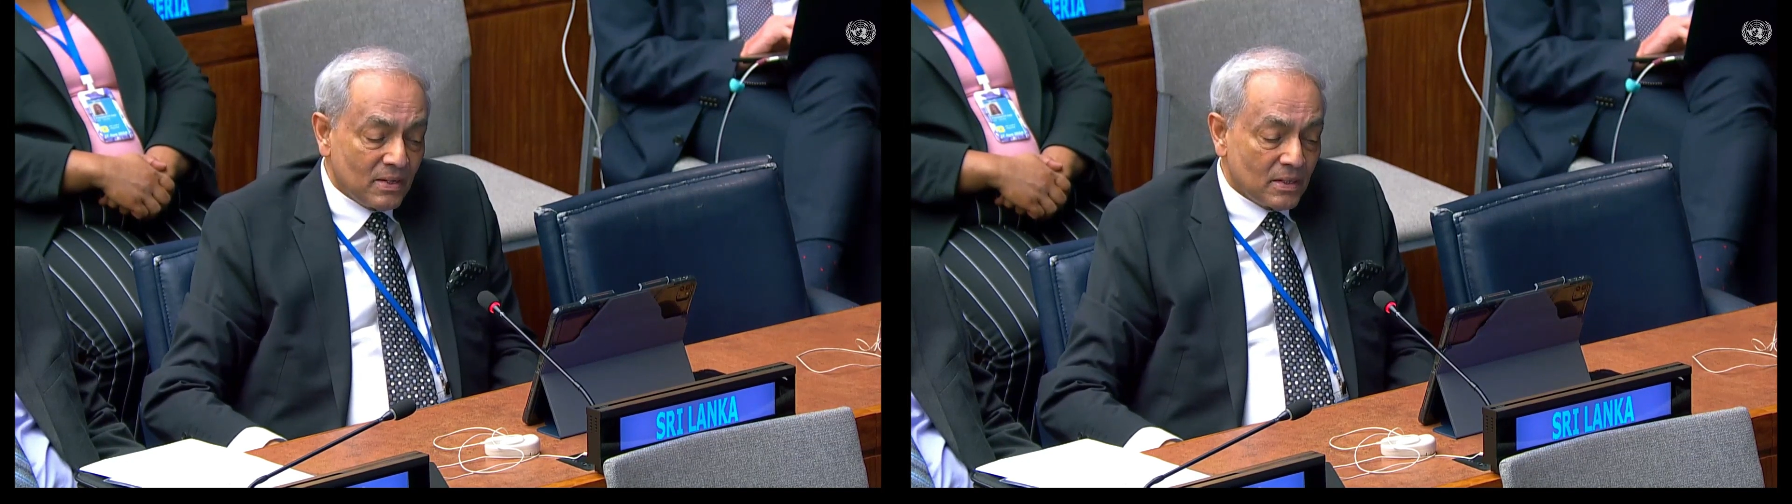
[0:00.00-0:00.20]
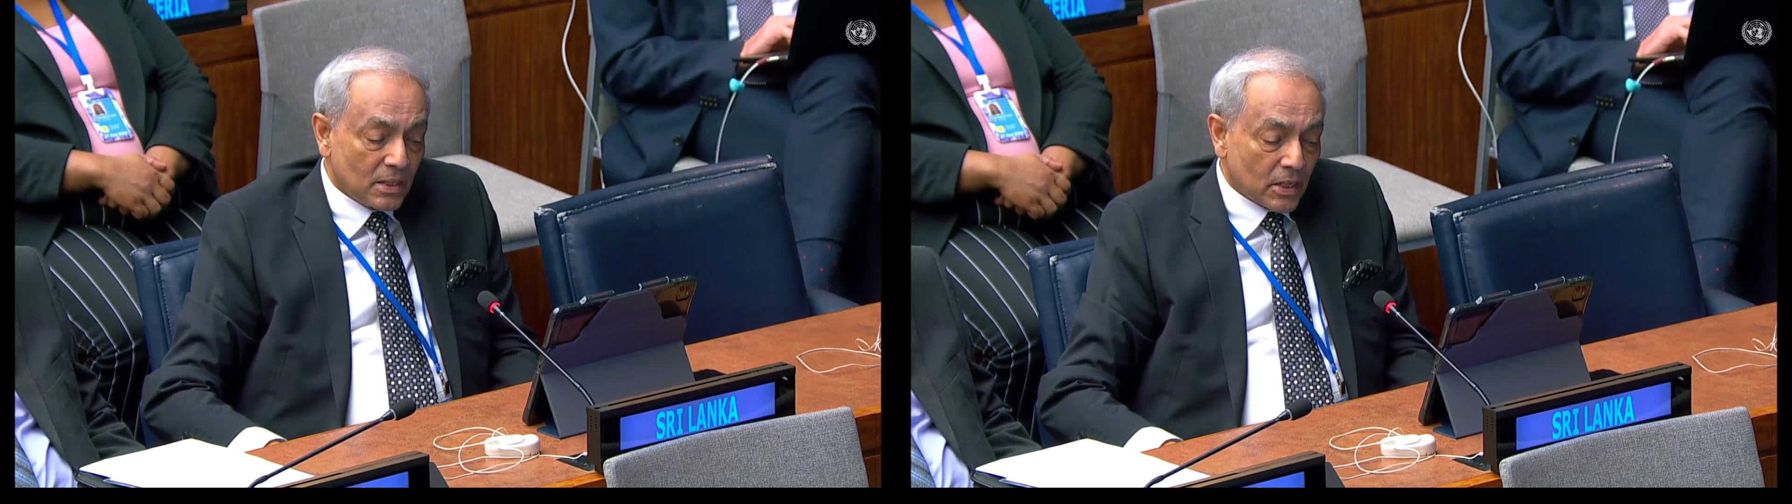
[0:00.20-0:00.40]

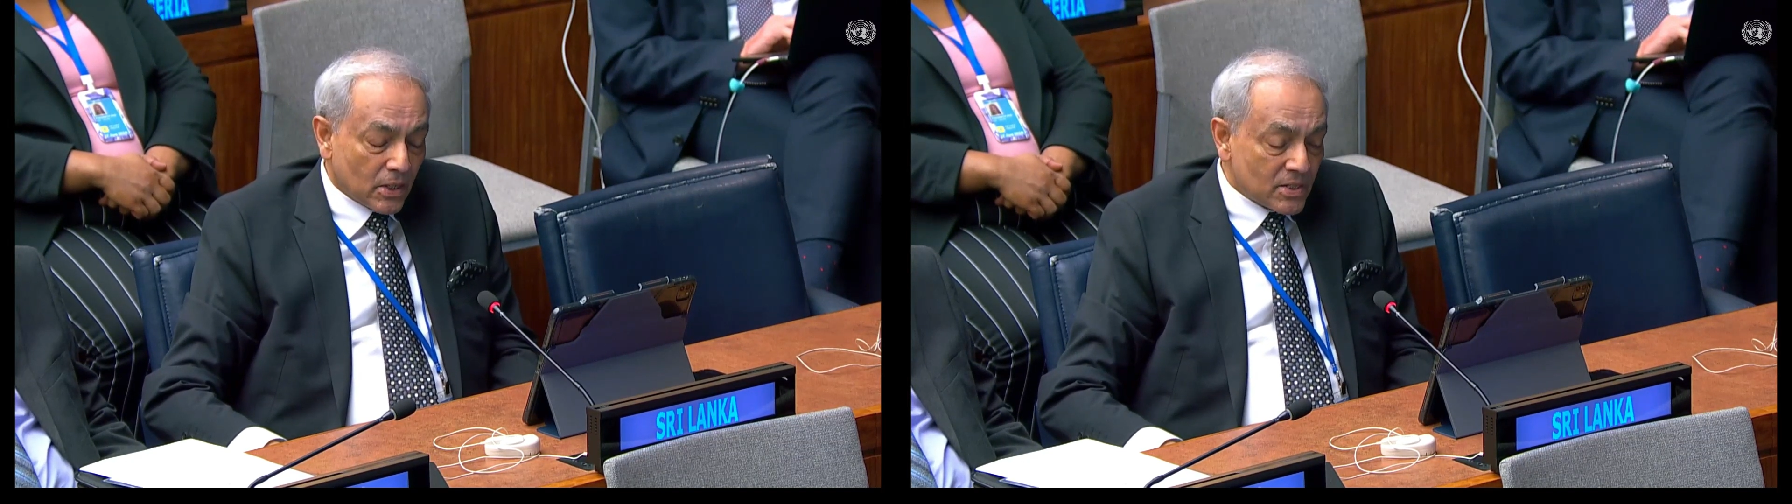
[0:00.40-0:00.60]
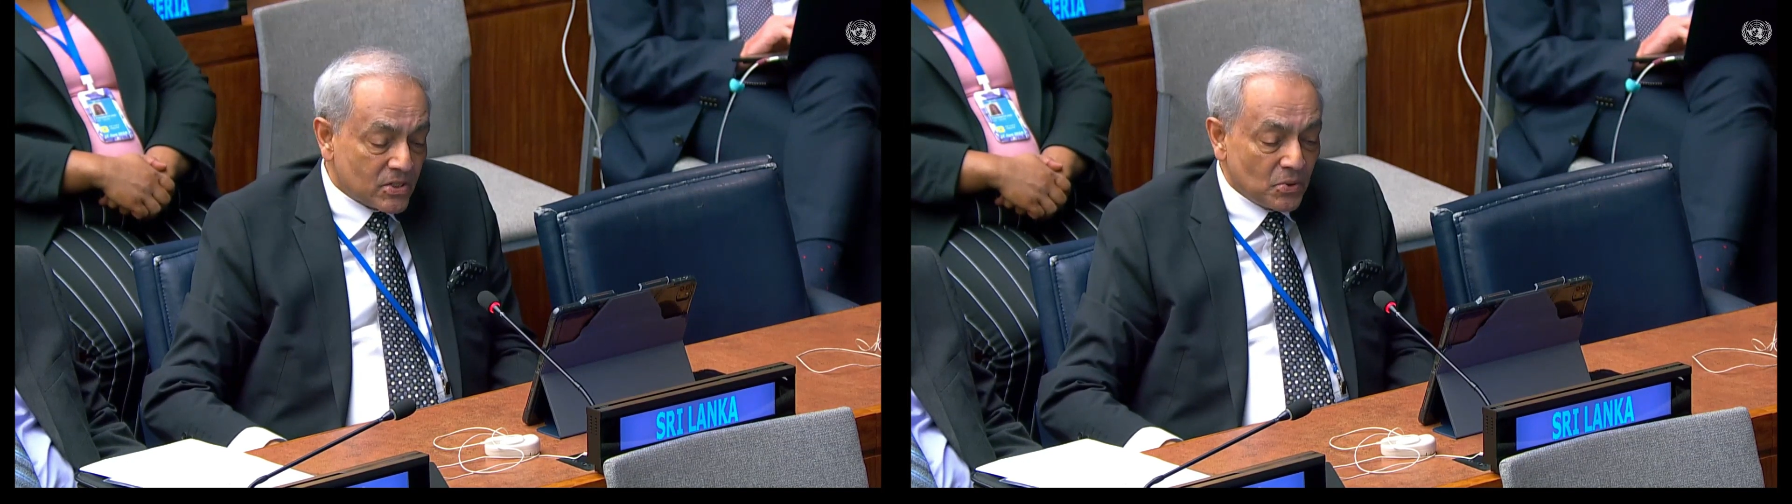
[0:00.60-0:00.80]

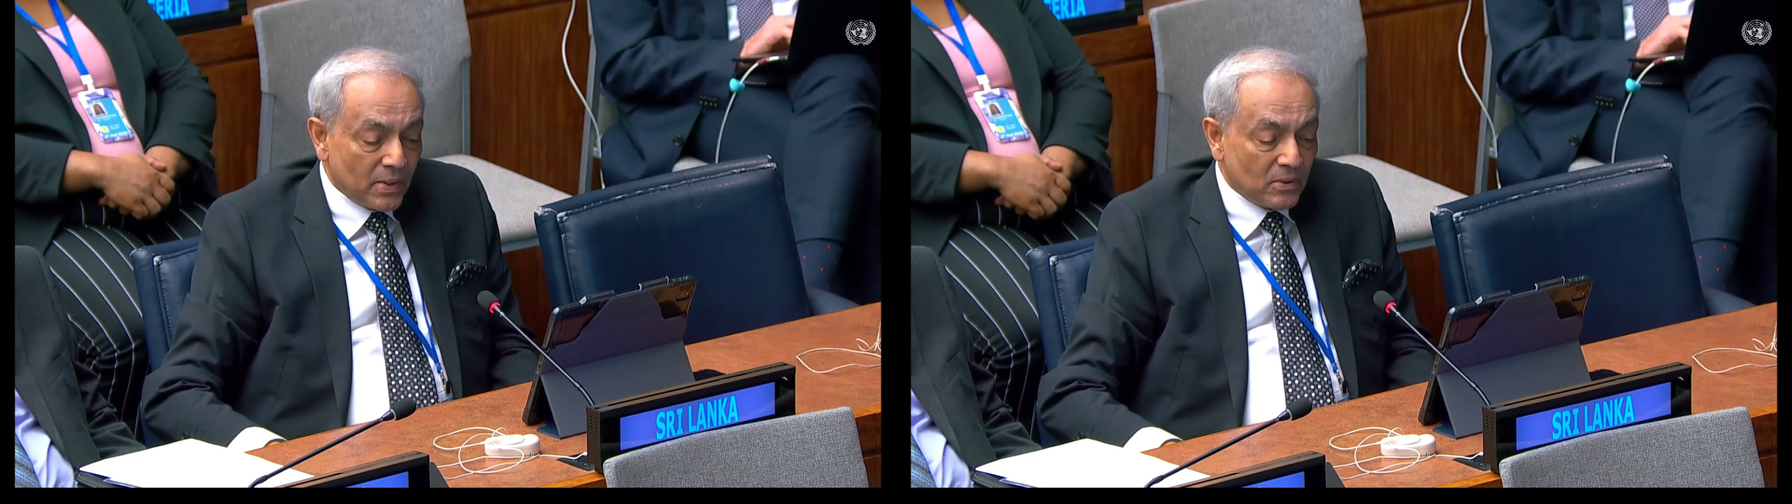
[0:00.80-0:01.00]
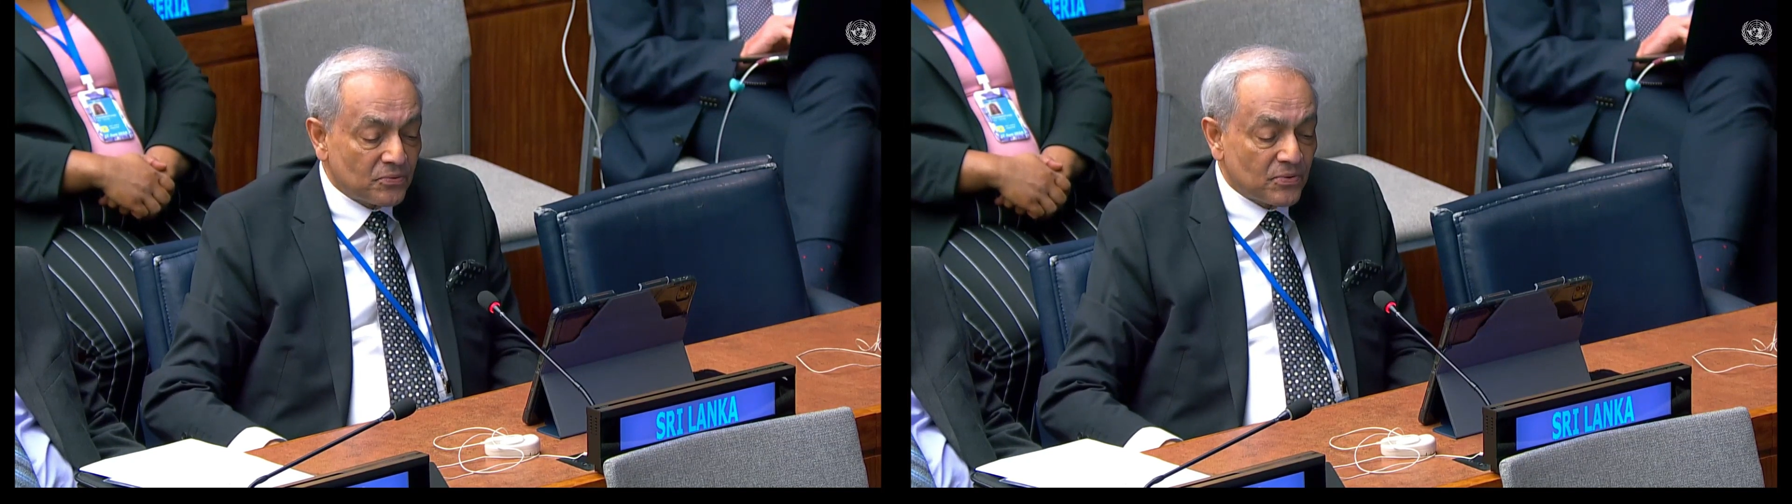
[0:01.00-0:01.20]
across
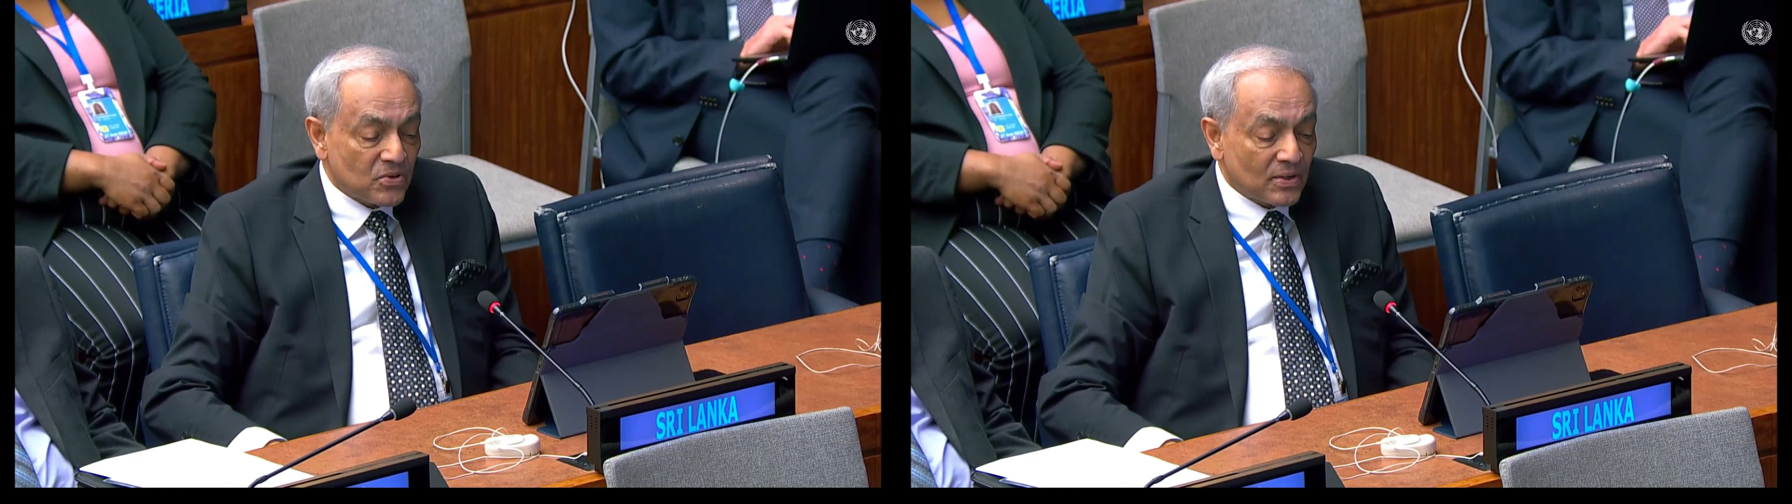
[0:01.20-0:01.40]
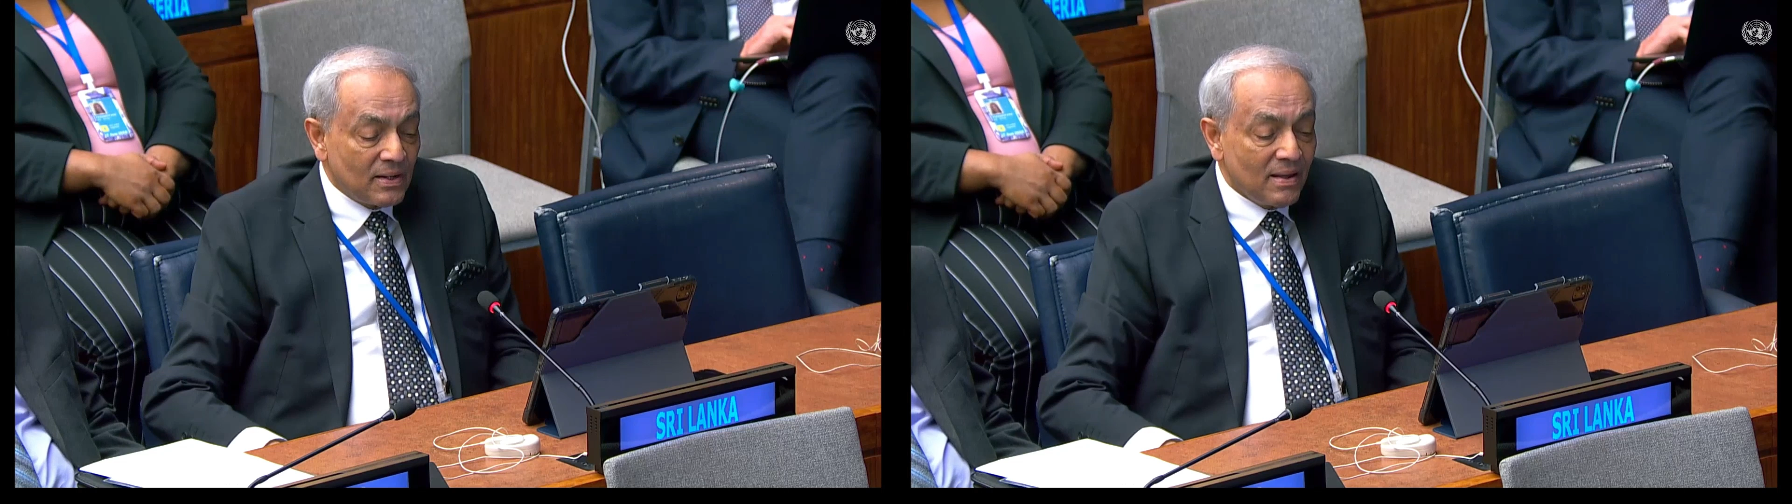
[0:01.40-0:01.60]
UN
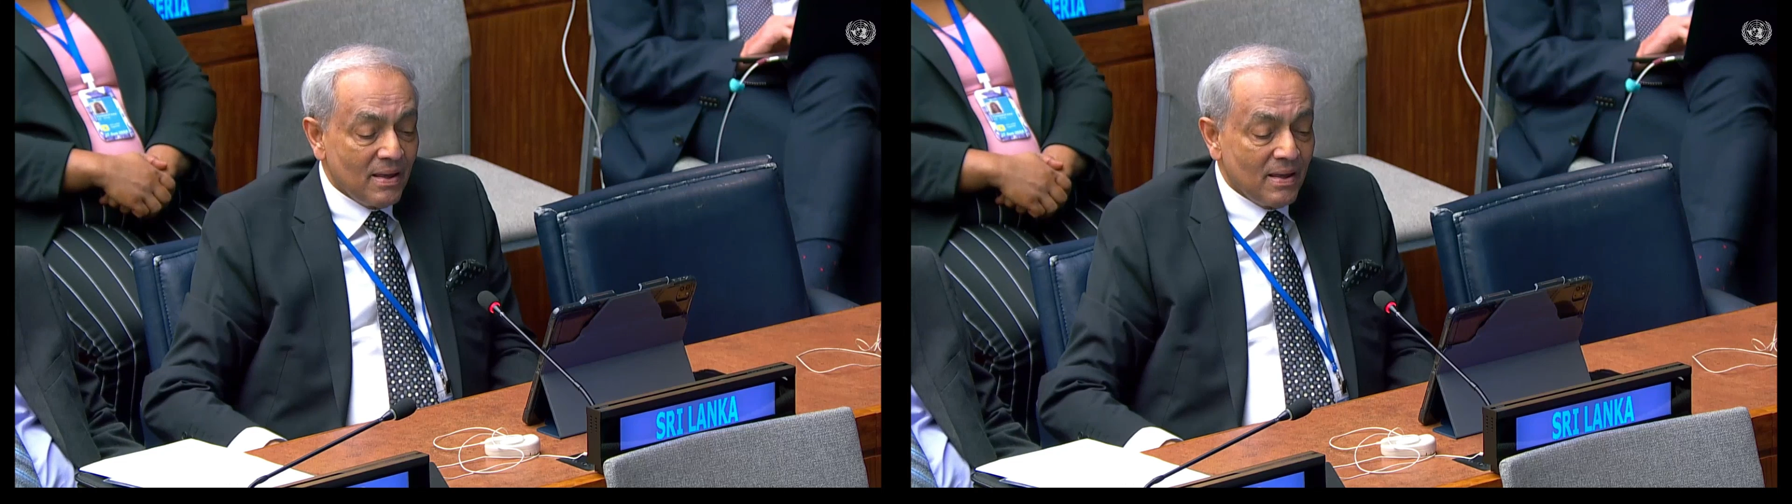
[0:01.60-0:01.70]
official